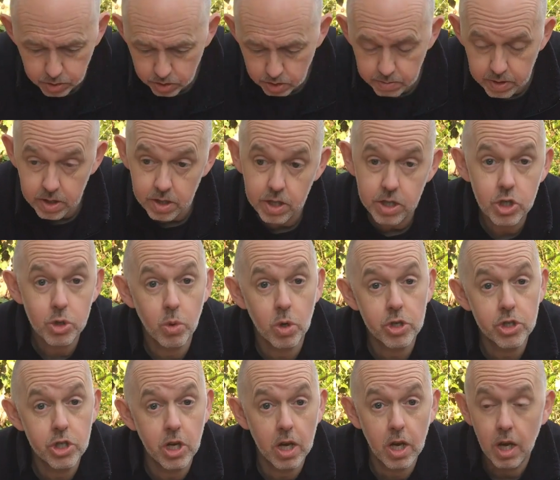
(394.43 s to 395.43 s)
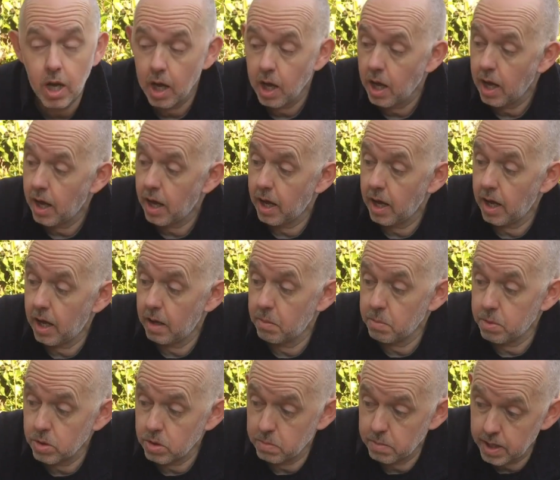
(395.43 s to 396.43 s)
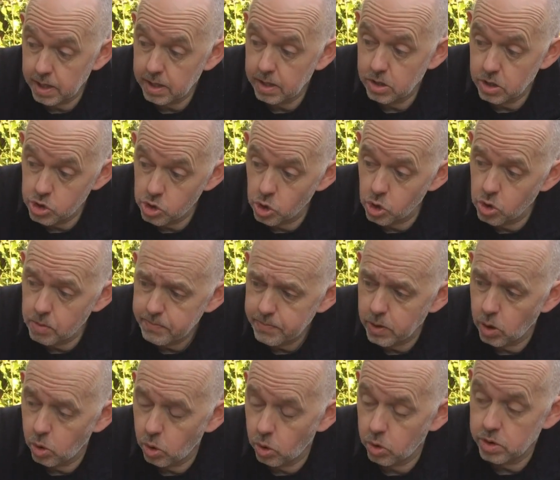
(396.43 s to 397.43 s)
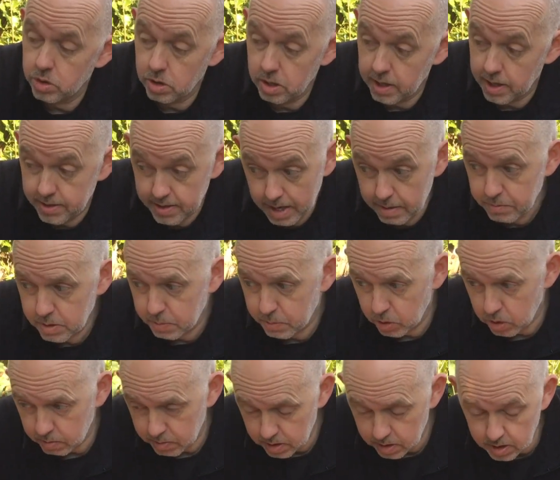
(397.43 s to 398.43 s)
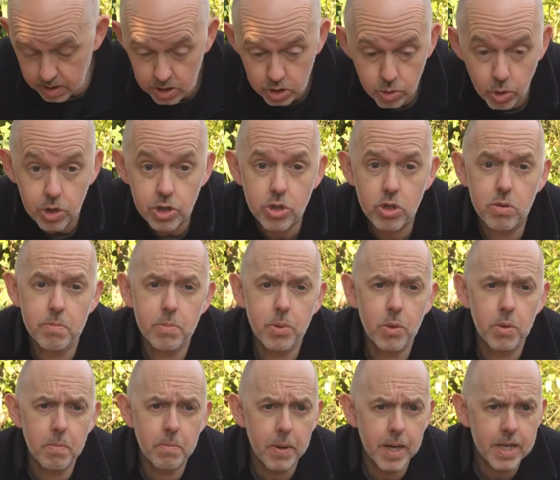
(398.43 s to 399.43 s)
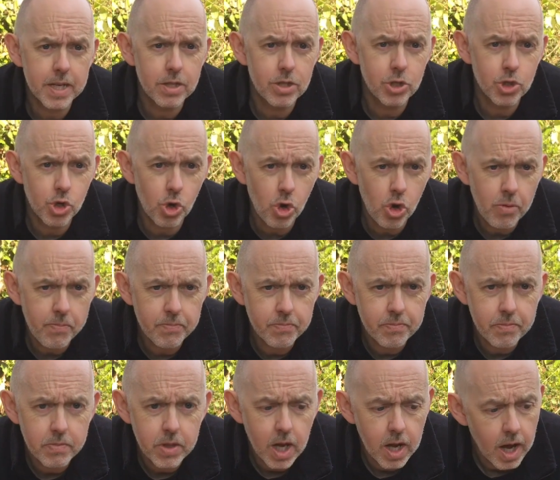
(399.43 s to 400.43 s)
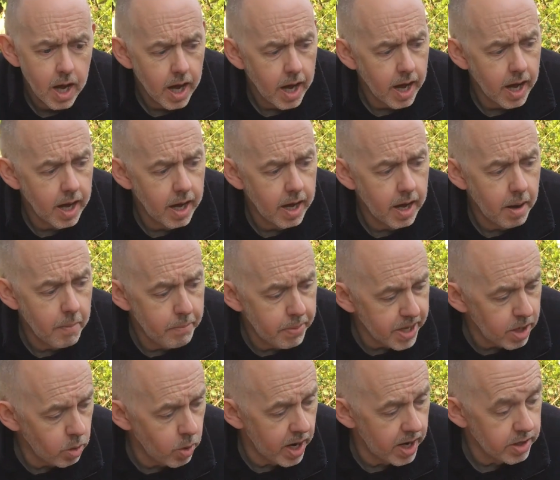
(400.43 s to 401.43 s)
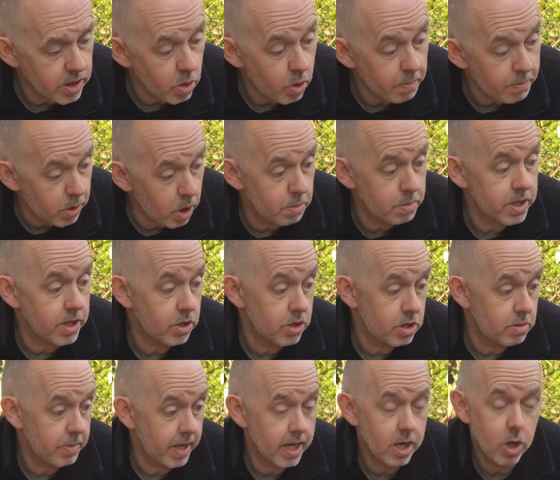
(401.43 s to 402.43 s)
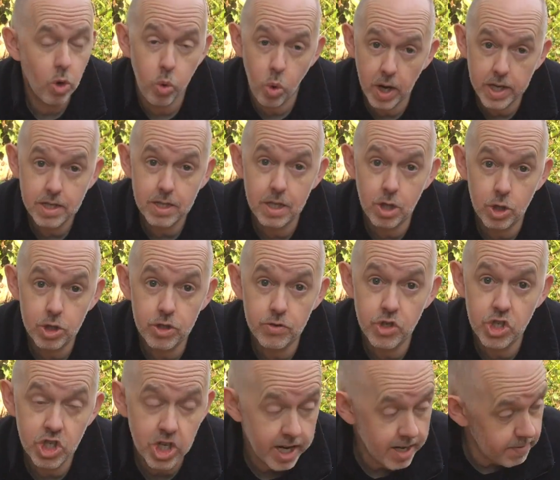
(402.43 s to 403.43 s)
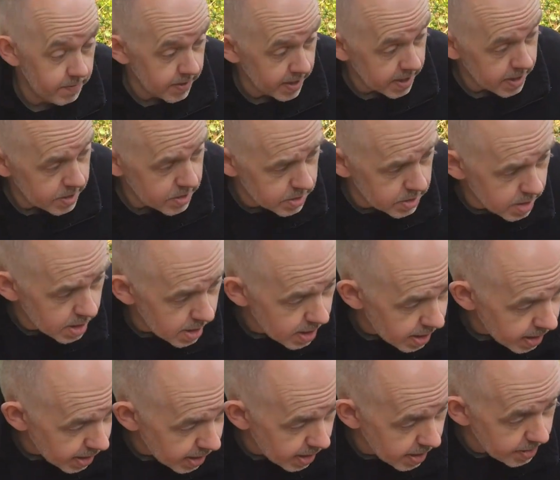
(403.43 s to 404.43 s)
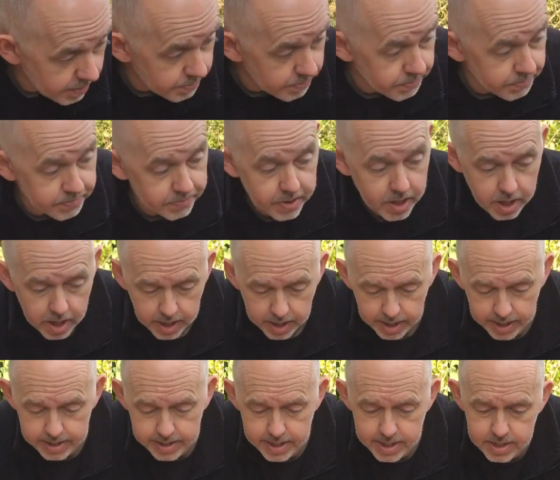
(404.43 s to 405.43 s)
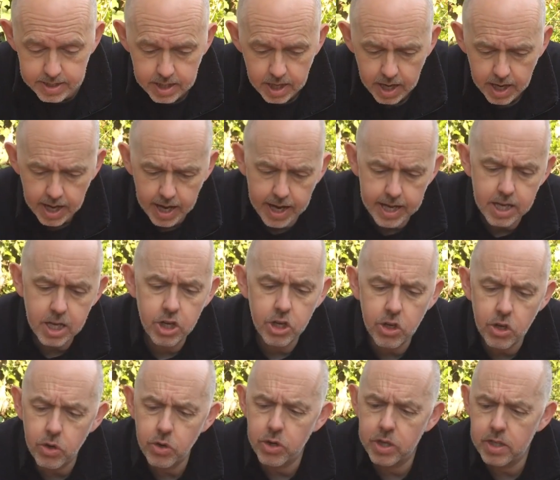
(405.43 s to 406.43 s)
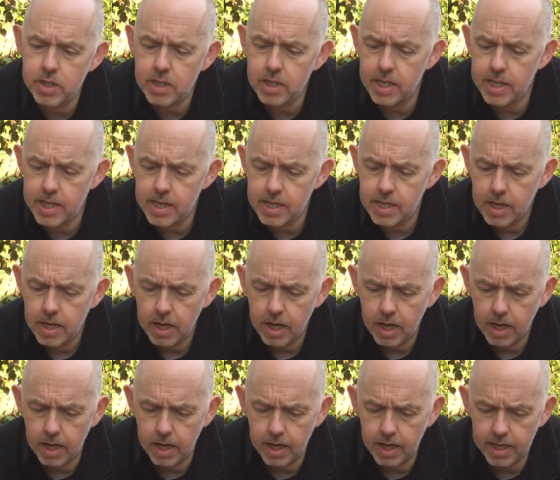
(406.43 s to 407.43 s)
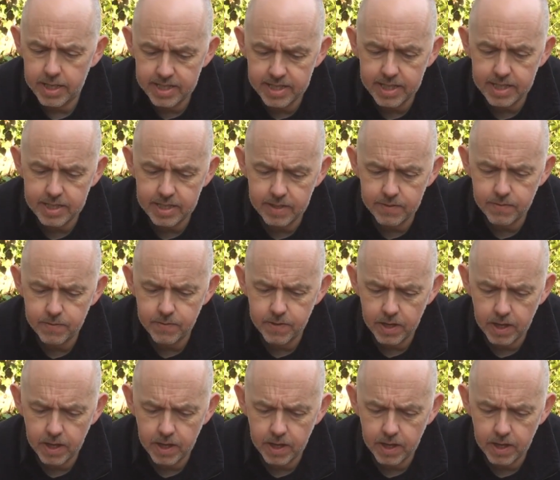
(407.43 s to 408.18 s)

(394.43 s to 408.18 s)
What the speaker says: put them in the dishwasher and put them back in the drawer, or you can get them to put them in the dishwasher and put them back in the drawer. Be aware you're probably going to make quite a lot of shavings. It is a curiously addictive,